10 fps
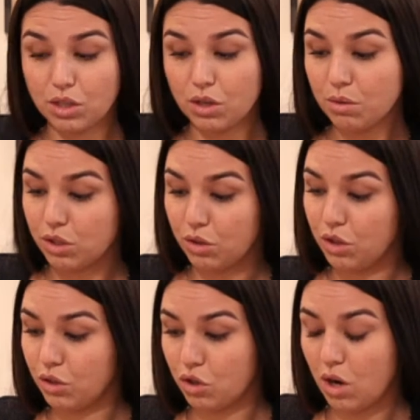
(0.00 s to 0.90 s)
So you're
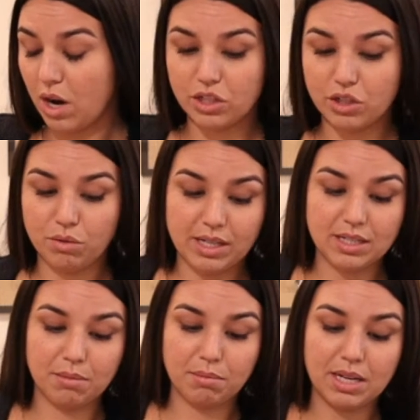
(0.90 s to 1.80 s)
trying to get
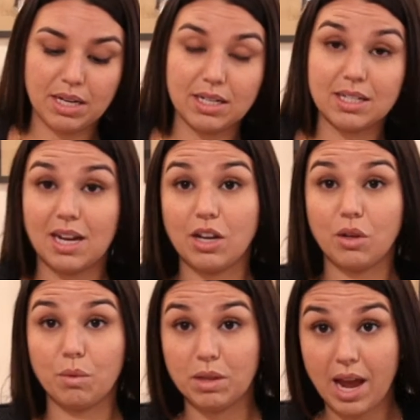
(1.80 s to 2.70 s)
a design you
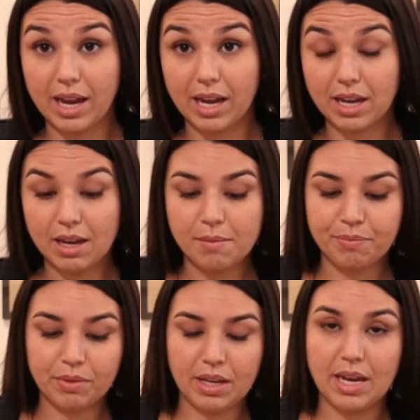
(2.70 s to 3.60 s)
like
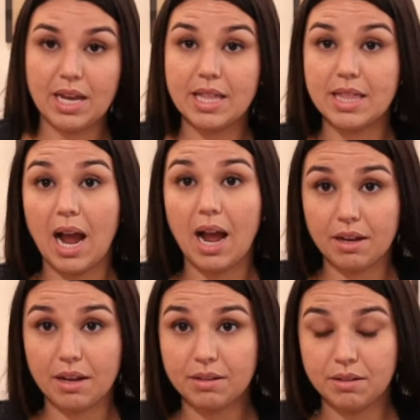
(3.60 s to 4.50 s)
in that
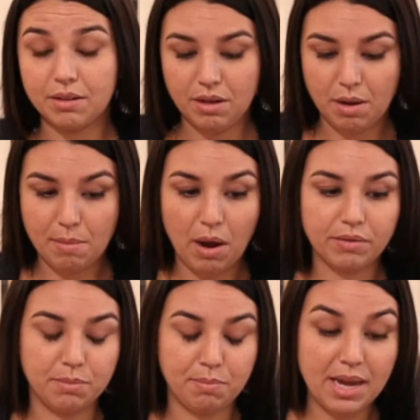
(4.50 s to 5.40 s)
amount of
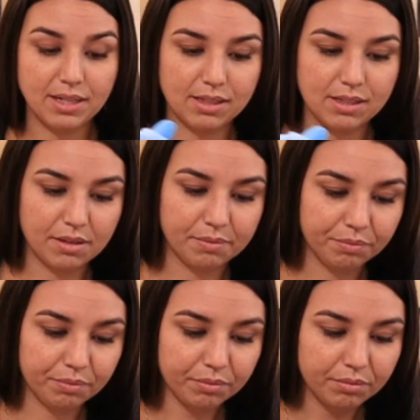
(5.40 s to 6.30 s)
space.
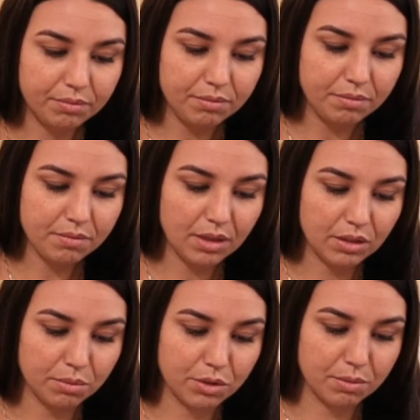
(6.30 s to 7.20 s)
So I'm going
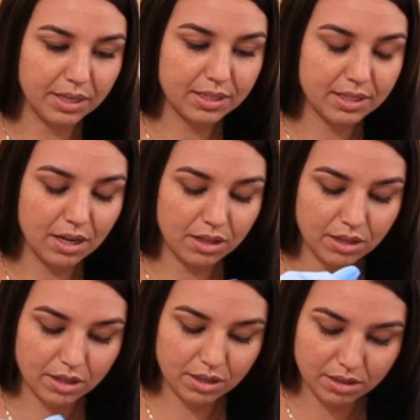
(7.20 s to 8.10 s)
to do my next
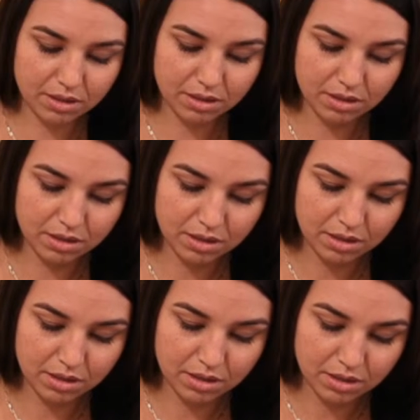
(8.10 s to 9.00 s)
color.
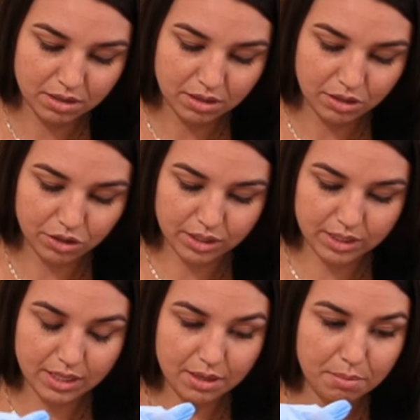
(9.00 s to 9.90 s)
Just dip.